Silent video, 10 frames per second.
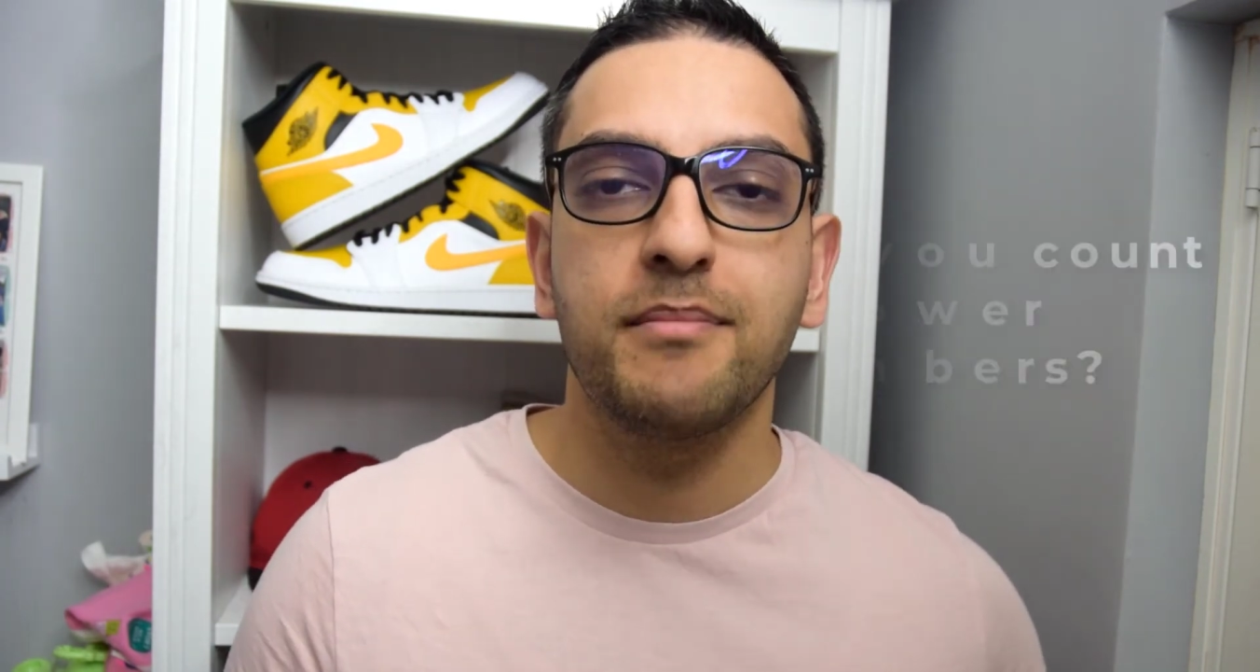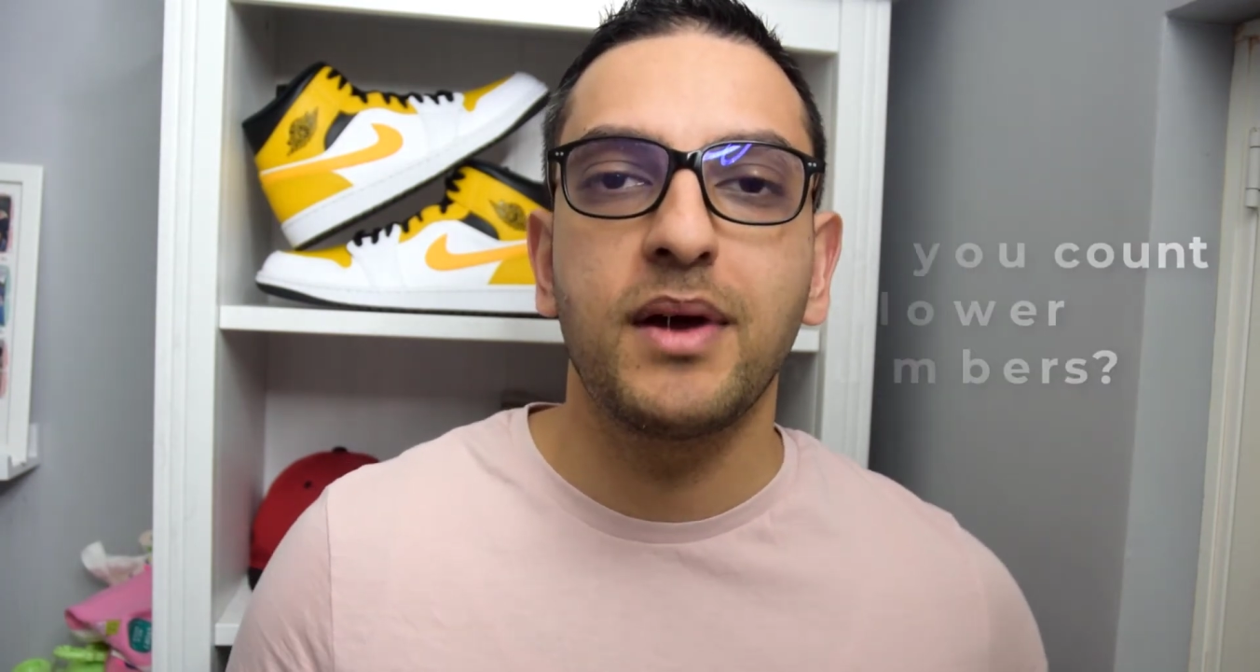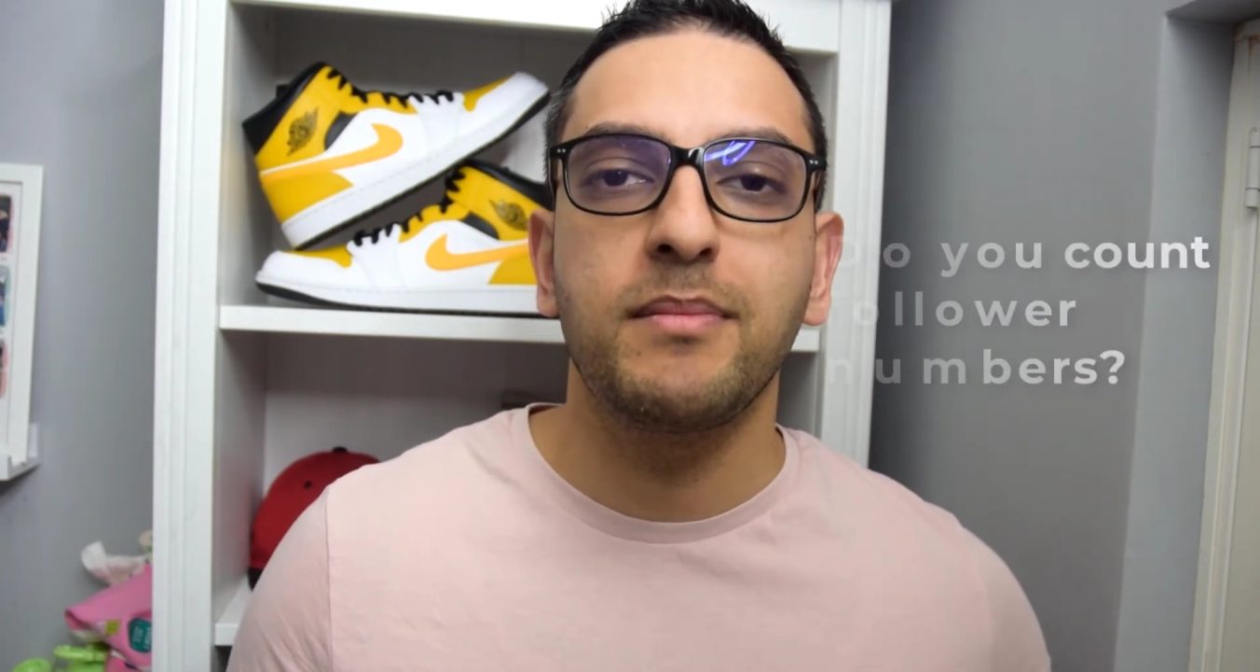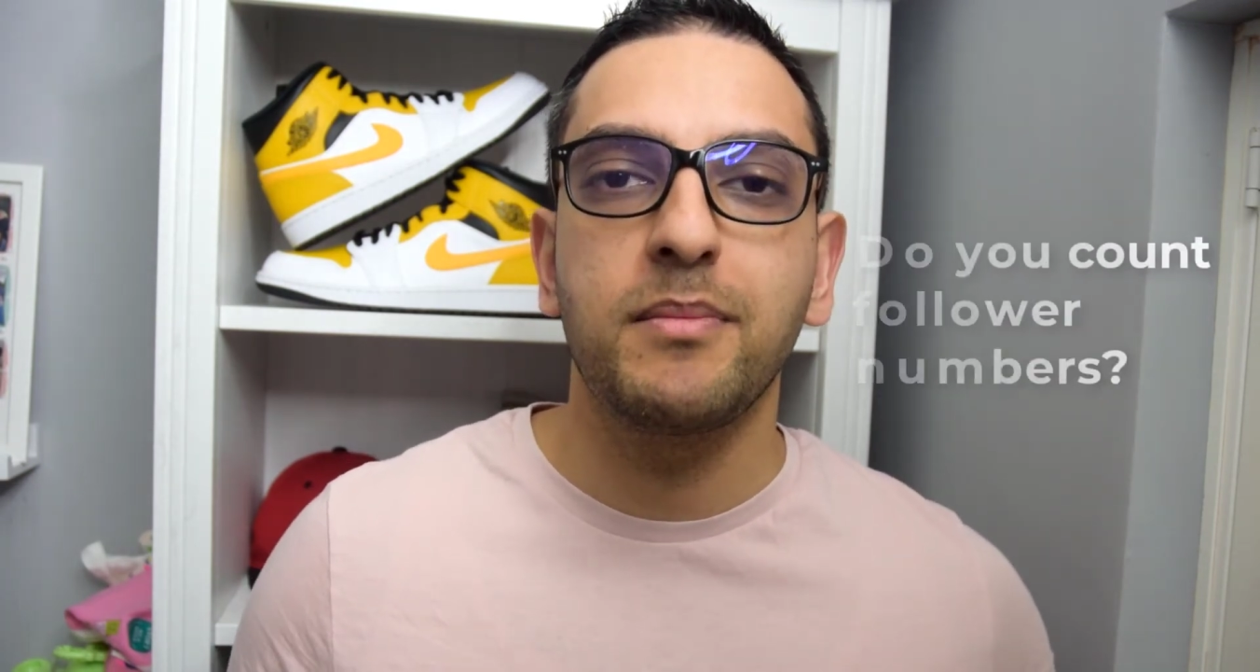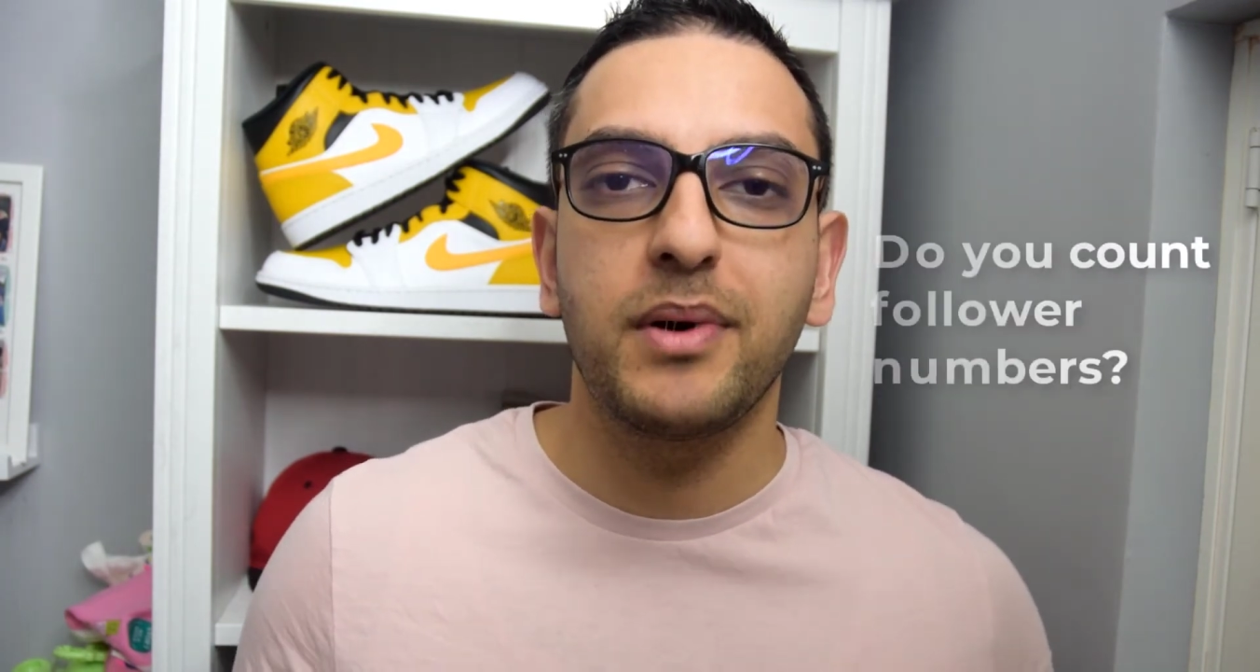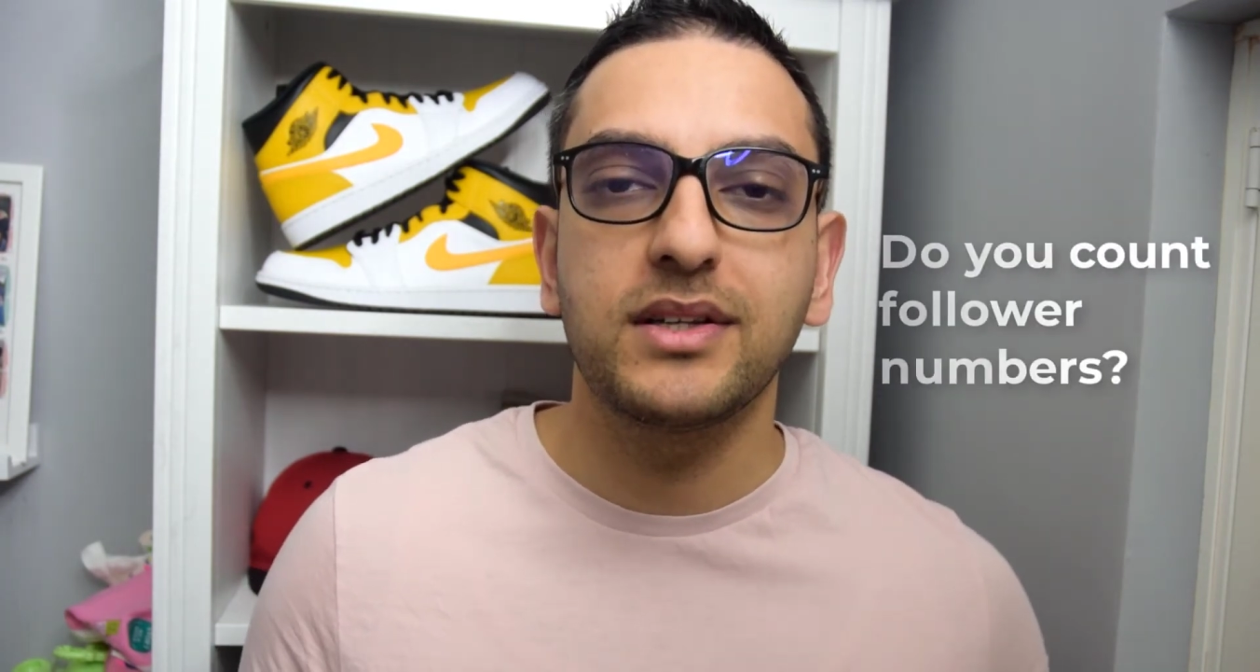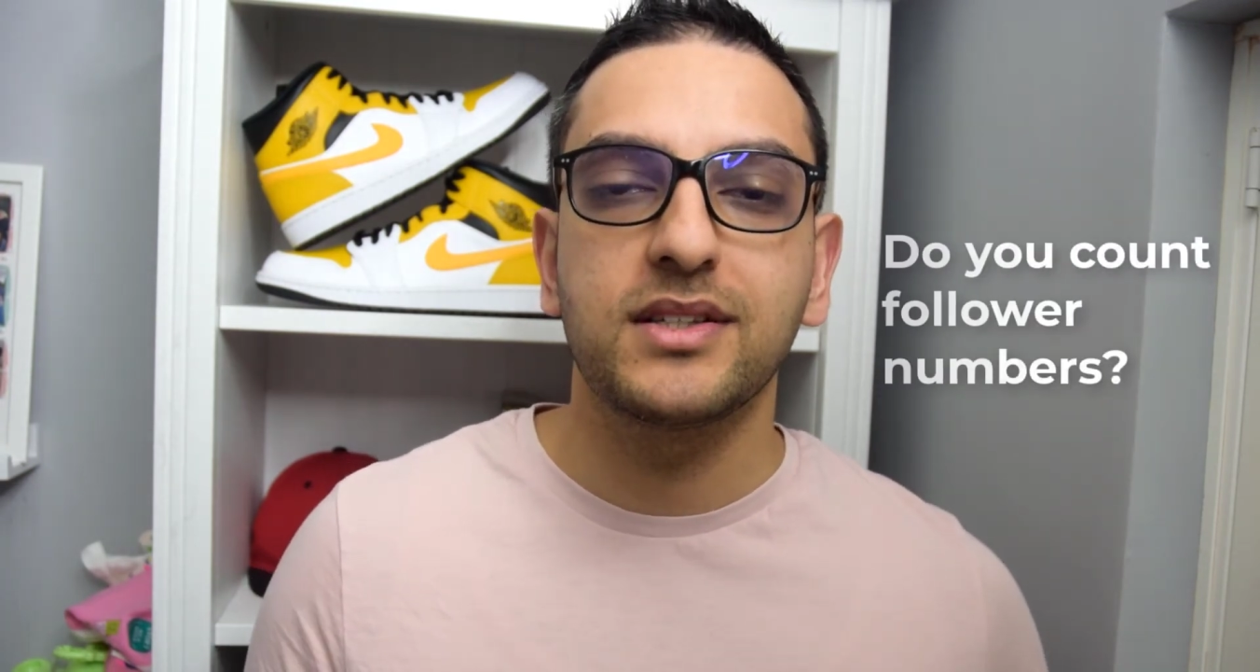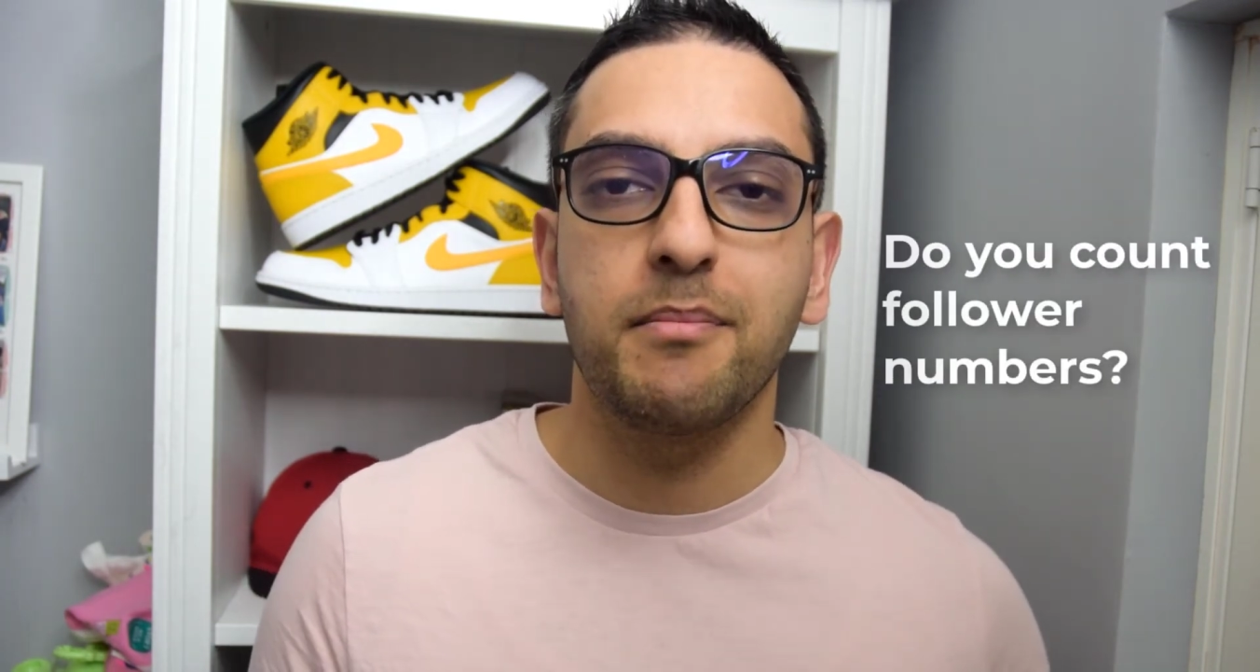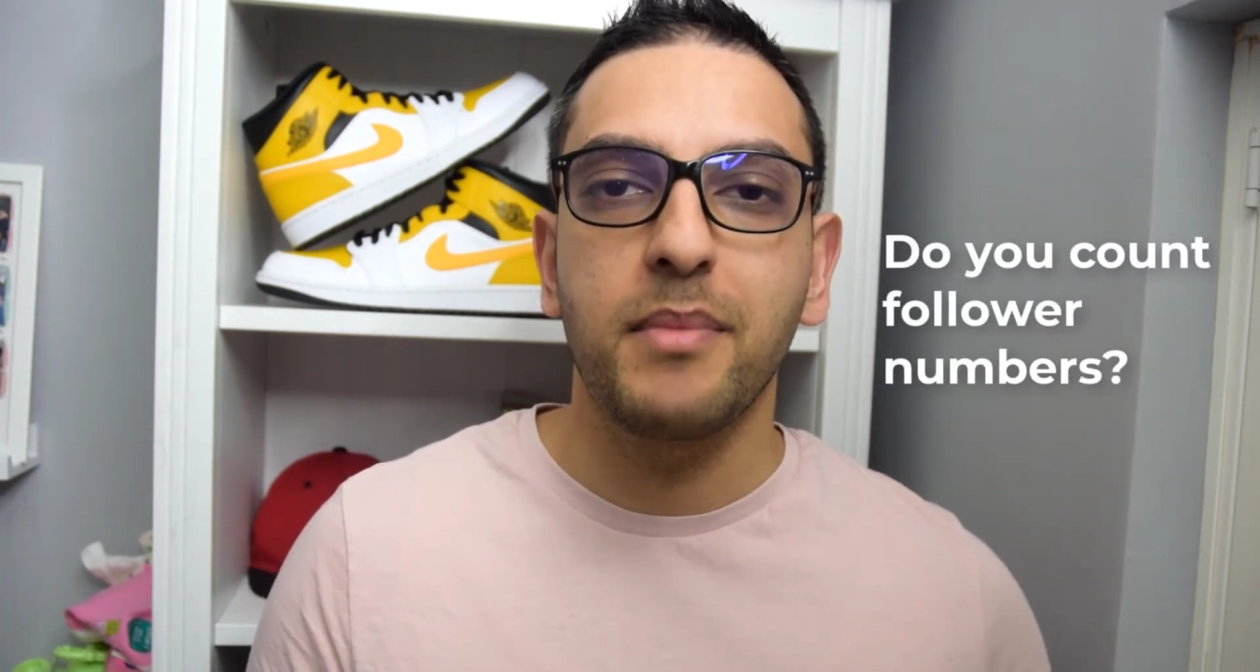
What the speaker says: maybe bust some